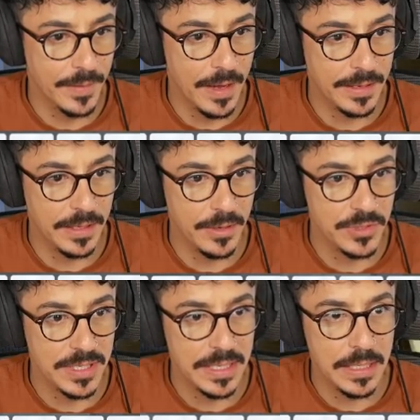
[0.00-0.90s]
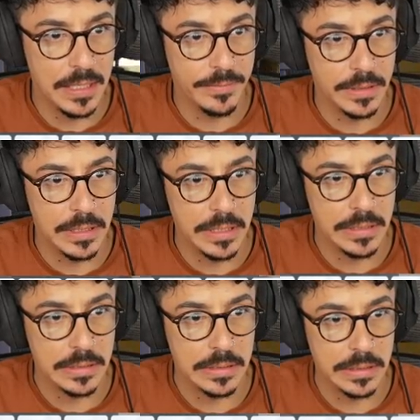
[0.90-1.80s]
I can go to here and here,
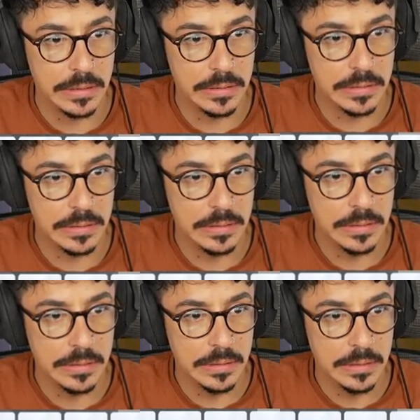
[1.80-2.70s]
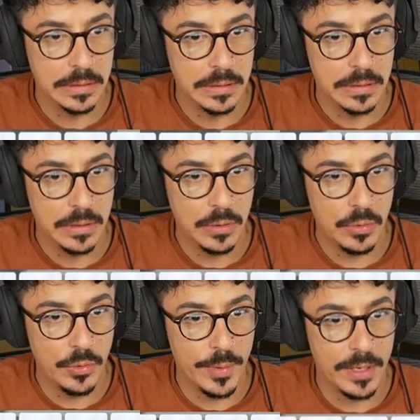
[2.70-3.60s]
darlings.
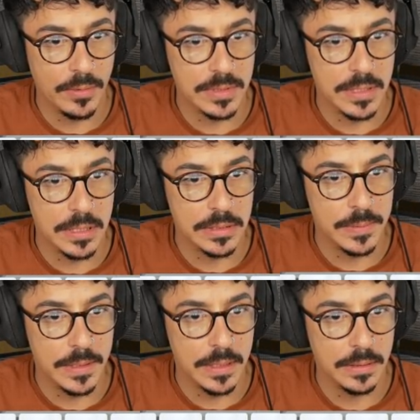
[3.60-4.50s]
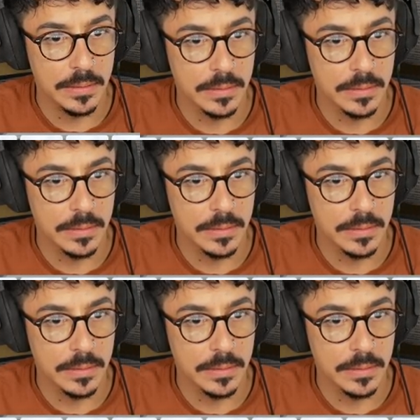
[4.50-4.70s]
All the way along to there, sweetie.